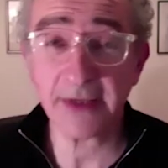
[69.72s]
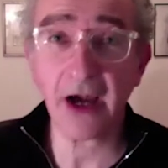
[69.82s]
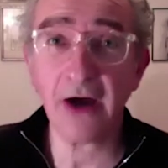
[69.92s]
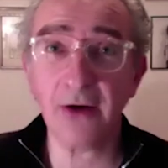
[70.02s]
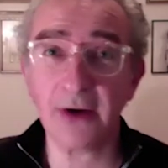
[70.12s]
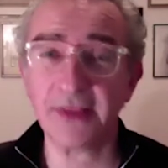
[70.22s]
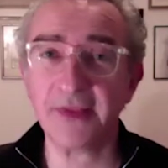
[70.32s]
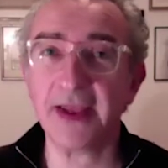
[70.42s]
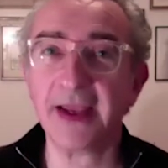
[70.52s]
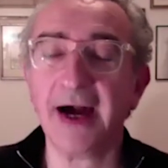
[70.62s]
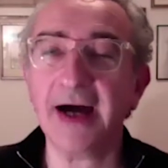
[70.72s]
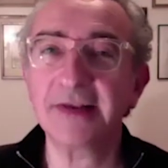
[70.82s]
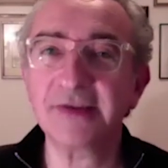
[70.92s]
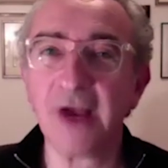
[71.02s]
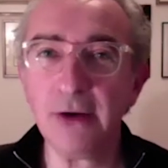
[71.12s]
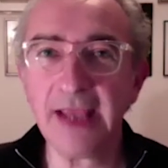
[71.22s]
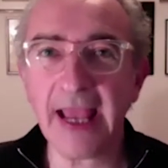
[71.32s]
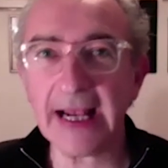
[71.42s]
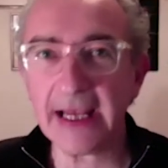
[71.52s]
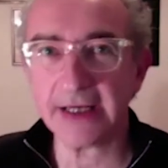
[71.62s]
ago, I think. Uh, Tony
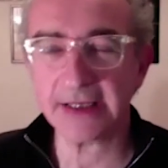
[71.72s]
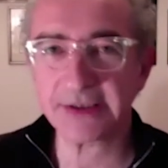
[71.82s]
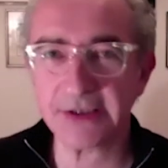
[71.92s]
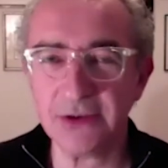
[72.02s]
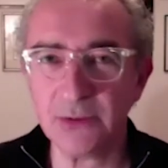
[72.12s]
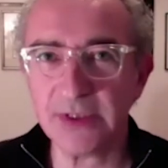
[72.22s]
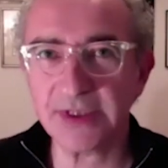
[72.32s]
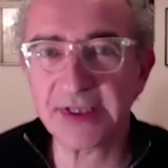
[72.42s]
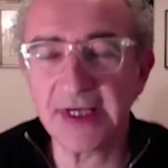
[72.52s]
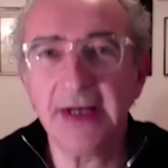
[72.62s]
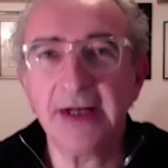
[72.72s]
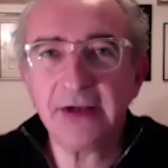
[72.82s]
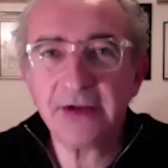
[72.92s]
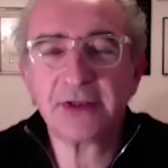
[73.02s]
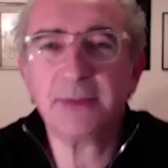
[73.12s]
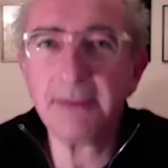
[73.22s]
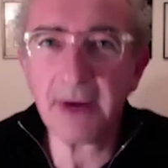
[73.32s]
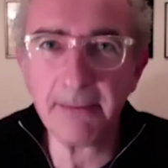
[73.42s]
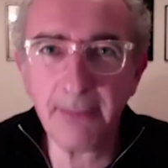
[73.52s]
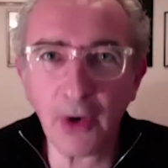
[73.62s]
Elliott, who was used to be
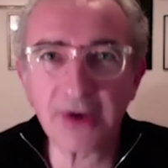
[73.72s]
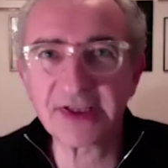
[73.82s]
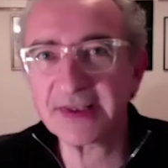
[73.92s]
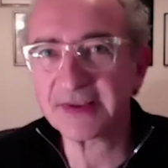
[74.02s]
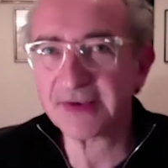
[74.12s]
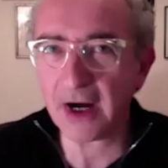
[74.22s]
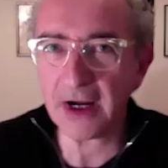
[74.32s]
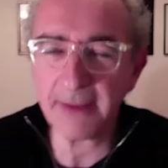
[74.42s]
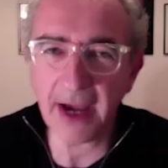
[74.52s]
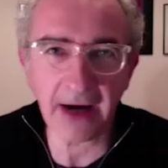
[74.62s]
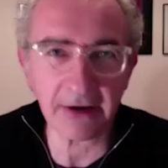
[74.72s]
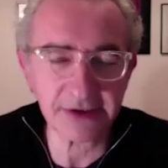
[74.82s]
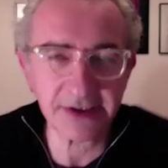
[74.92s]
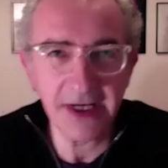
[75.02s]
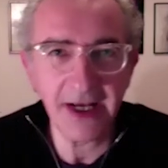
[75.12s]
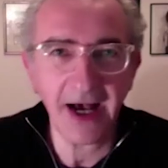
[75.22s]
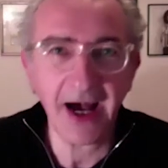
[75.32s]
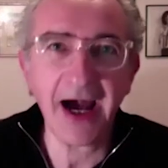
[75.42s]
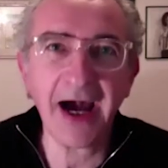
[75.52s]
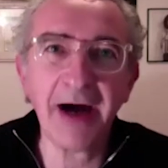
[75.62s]
my boss at Time Out,
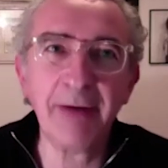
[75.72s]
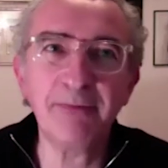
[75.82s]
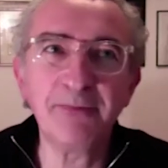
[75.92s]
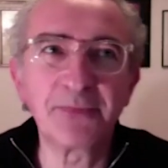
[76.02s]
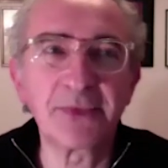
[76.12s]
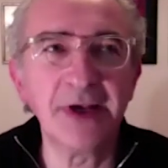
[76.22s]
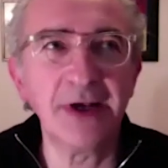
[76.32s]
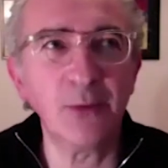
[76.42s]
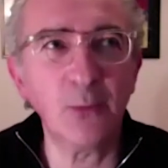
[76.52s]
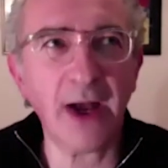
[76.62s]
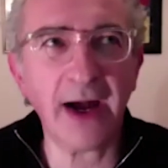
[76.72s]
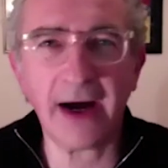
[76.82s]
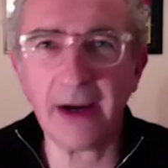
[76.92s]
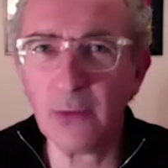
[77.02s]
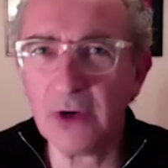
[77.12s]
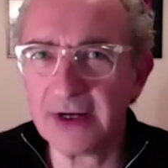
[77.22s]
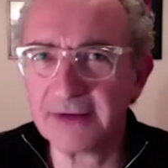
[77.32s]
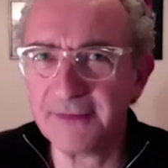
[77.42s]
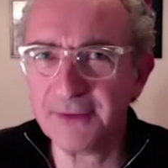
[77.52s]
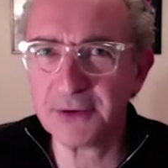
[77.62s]
um, where I worked
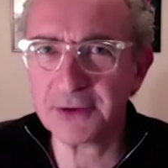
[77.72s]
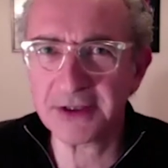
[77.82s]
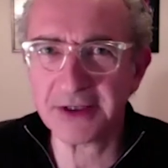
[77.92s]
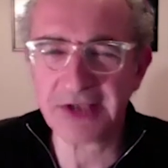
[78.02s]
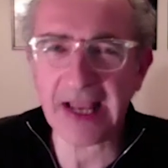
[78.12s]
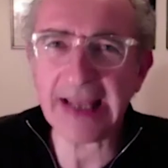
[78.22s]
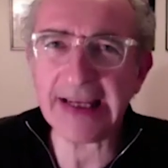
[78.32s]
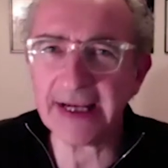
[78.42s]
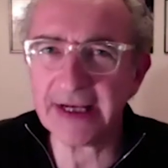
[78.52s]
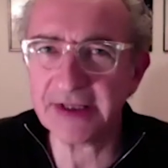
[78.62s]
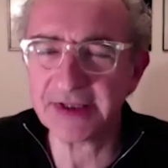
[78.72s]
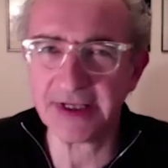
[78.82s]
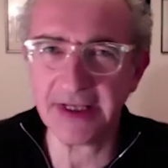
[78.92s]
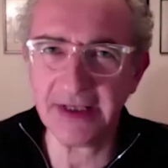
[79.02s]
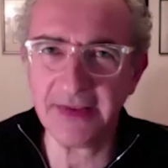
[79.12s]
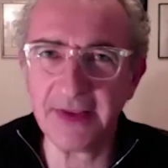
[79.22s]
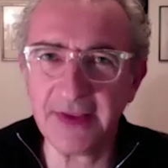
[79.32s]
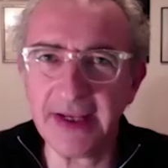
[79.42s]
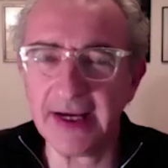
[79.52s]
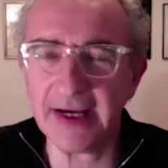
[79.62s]
for, gosh, eight years in
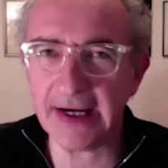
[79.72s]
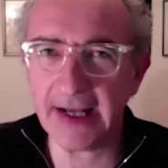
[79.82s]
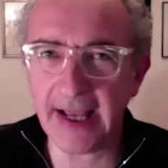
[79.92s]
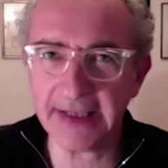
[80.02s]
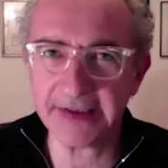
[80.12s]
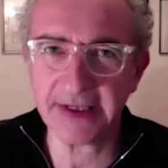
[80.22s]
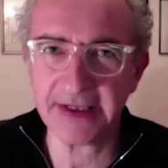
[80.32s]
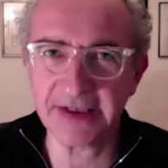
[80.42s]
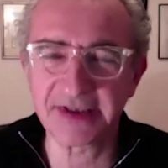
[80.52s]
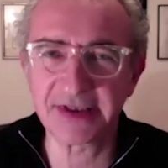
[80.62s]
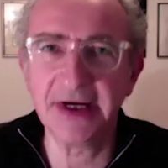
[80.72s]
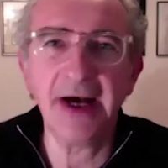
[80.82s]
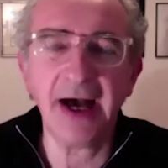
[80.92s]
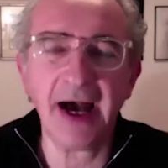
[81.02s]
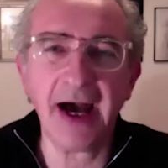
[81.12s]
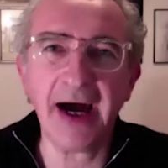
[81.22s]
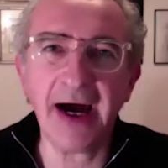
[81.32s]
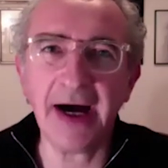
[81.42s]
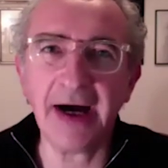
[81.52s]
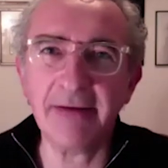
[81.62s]
the uh, eighties.
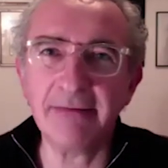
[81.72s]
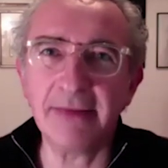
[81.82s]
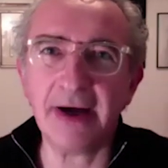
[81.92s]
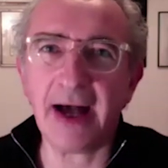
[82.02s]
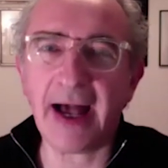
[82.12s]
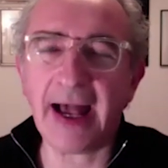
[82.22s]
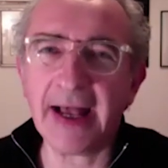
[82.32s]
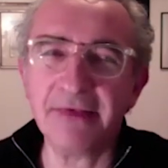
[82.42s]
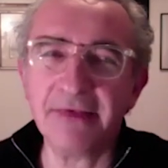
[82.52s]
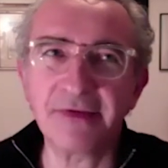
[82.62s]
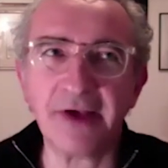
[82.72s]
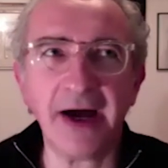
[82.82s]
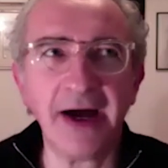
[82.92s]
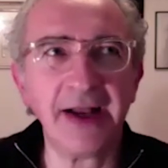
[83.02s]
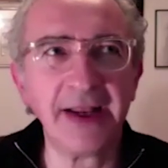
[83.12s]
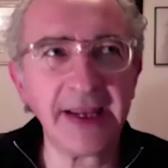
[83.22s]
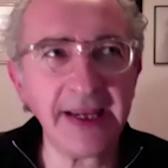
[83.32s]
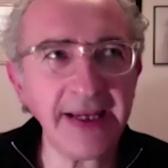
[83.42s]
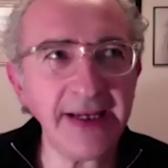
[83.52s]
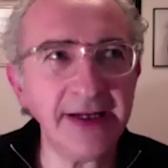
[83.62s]
Um, and uh,
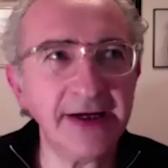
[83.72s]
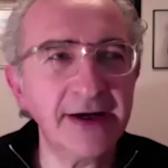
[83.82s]
he,